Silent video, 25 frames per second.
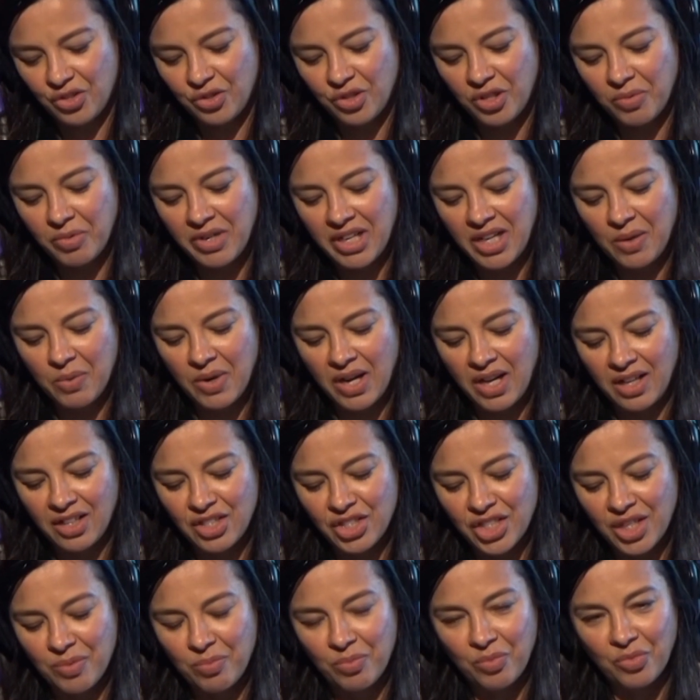You're doing really well,
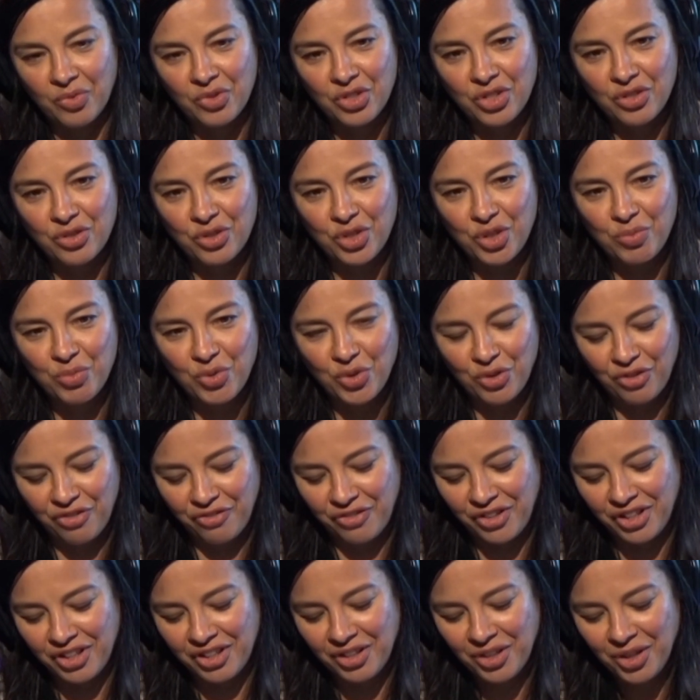Jim. Just two more
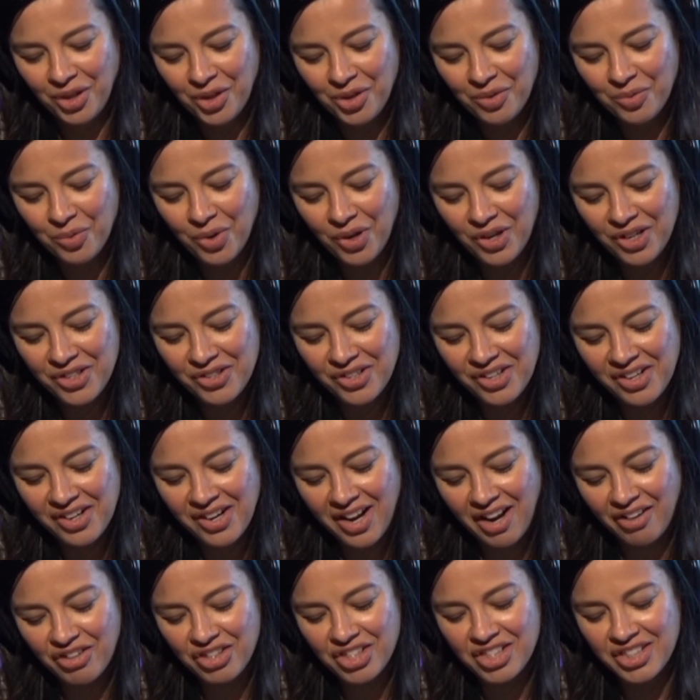for you. What are
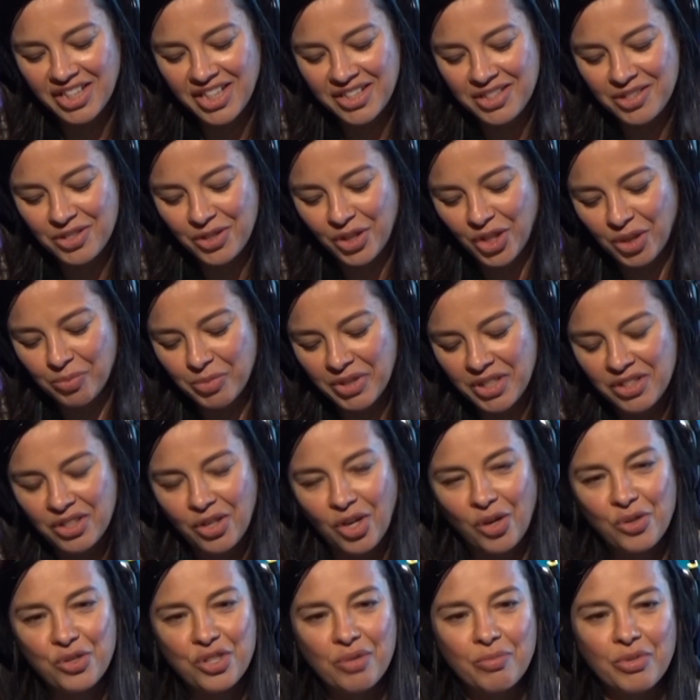nationally
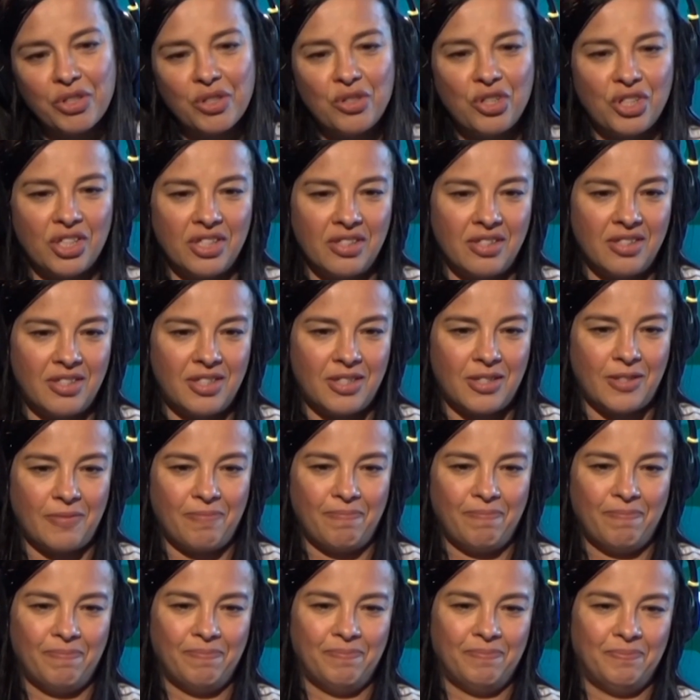determined contributions?
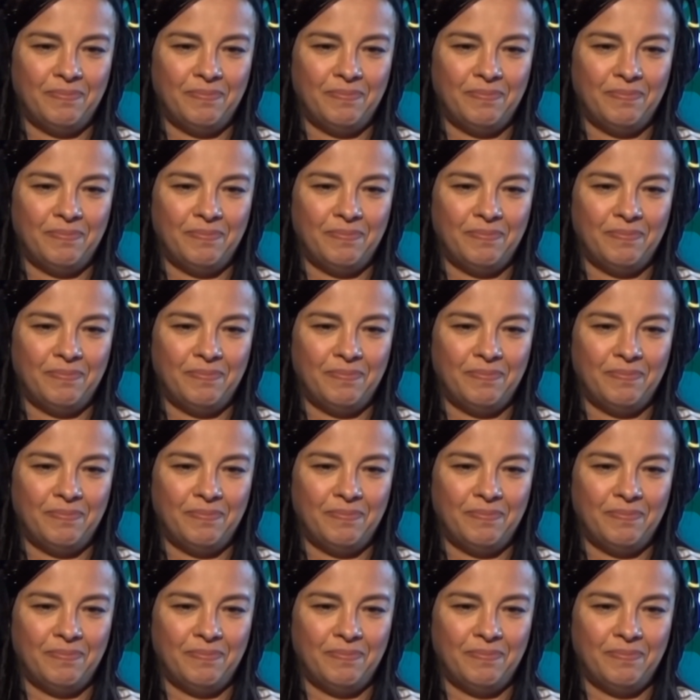